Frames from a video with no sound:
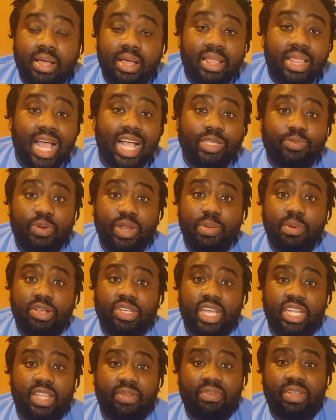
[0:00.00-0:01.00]
That's pretty much
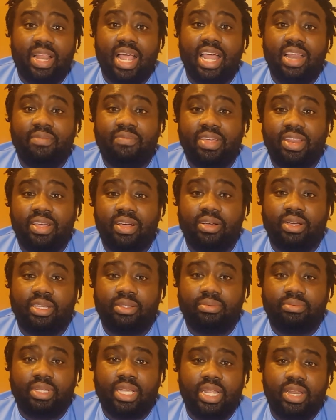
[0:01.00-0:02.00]
it. If you like the video,
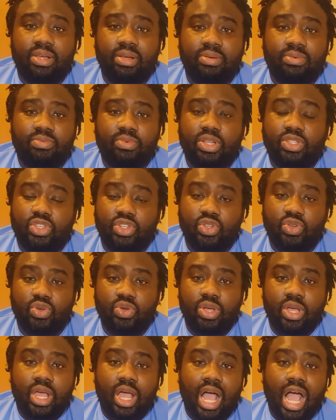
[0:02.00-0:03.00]
you know what to
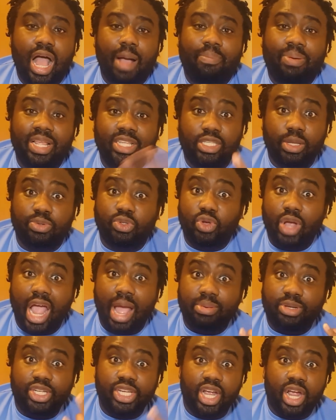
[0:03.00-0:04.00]
do. Please
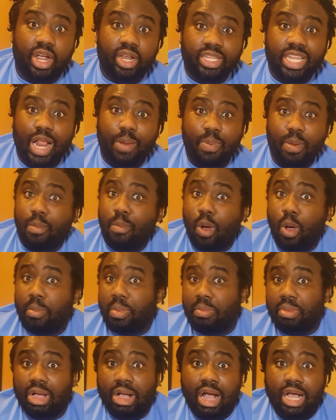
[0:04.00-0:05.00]
subscribe, share, tell people about me
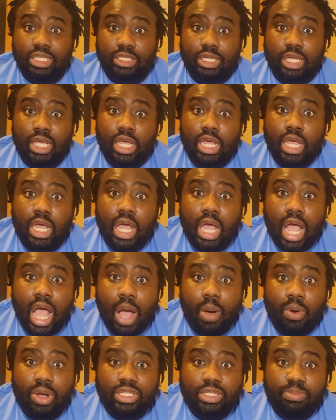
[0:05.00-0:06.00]
because I
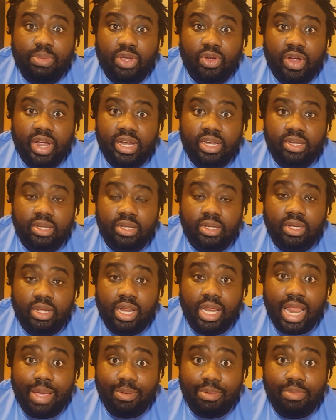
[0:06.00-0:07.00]
want to be great. I
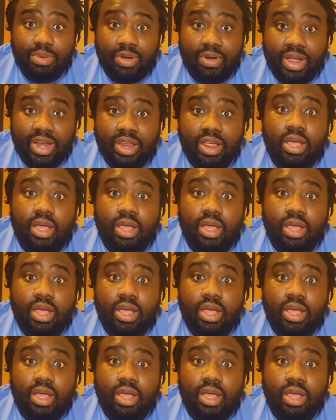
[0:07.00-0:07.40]
will be great.